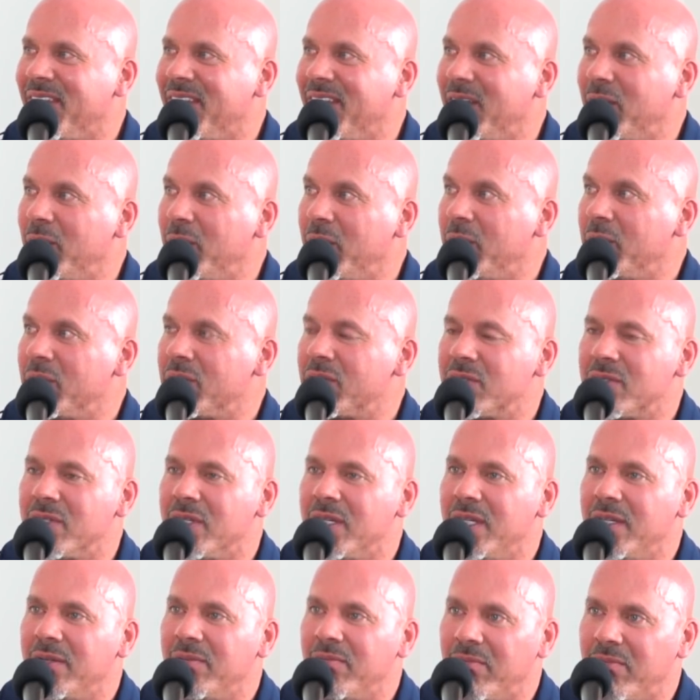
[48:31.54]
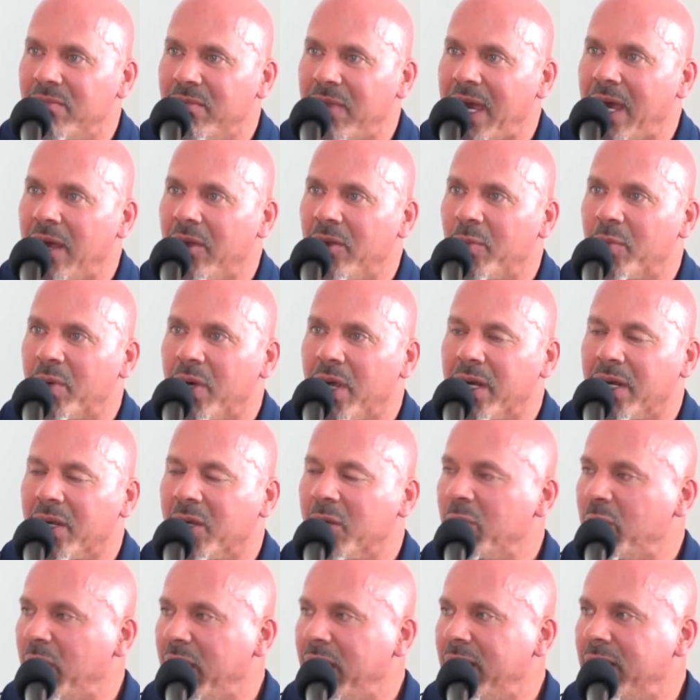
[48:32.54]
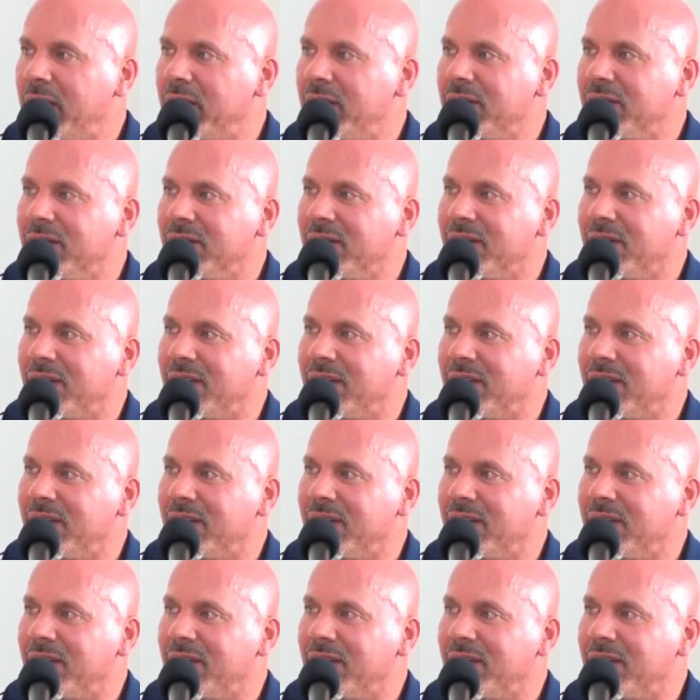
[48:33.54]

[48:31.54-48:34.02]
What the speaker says: and we would see how the product compared.